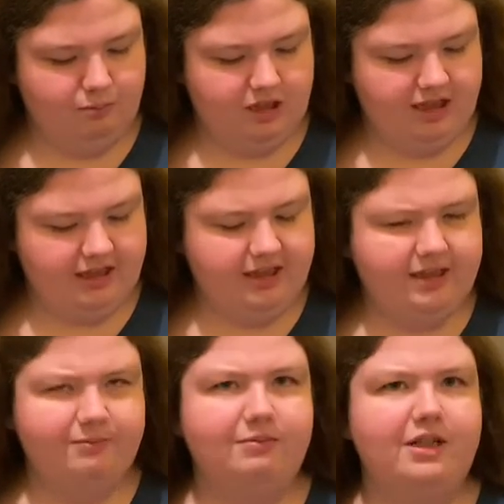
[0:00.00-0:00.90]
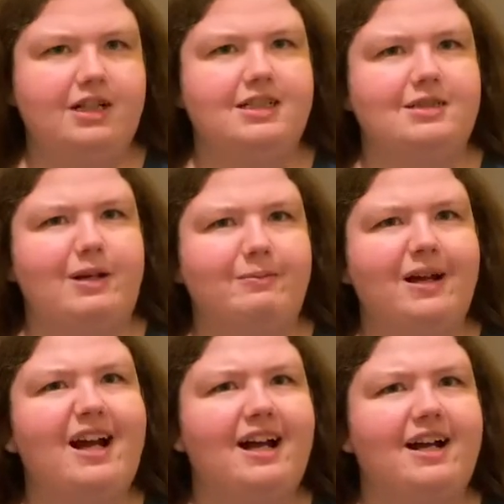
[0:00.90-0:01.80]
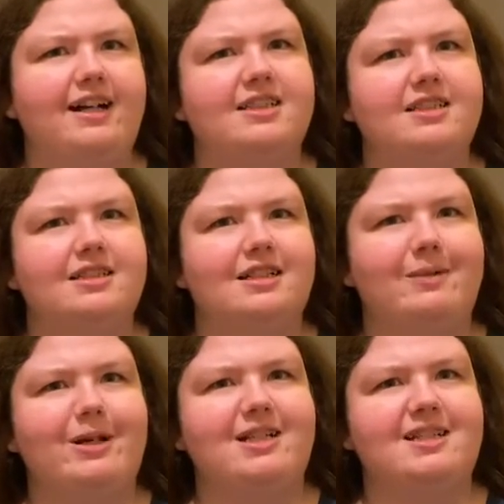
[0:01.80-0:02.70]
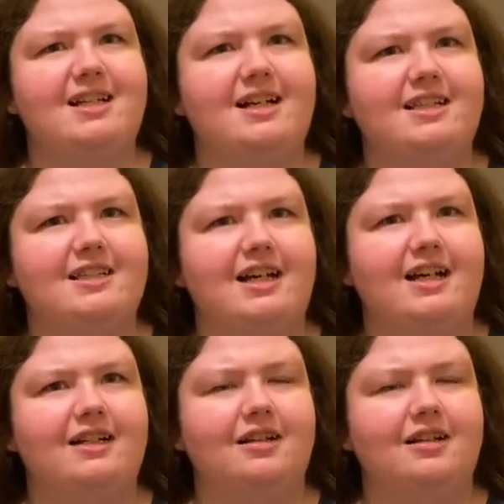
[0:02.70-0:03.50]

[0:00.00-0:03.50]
And because my past, that made sense that